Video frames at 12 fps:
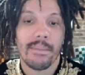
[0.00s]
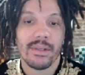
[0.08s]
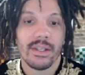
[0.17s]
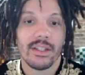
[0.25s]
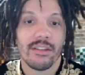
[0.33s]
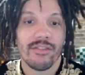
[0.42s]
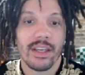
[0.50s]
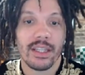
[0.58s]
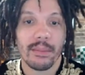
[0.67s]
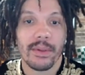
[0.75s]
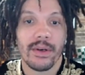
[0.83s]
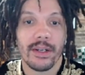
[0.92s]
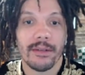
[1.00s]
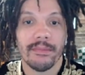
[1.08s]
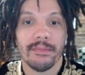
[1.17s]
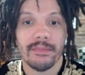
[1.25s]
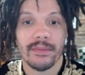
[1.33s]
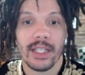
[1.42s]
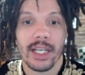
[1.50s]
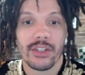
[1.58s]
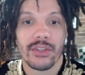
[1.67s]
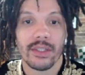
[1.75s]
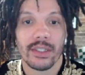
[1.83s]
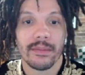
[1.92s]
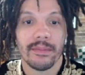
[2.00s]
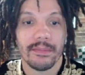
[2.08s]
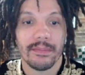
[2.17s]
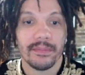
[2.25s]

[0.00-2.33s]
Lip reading: I'm gonna defend the pawn naturally.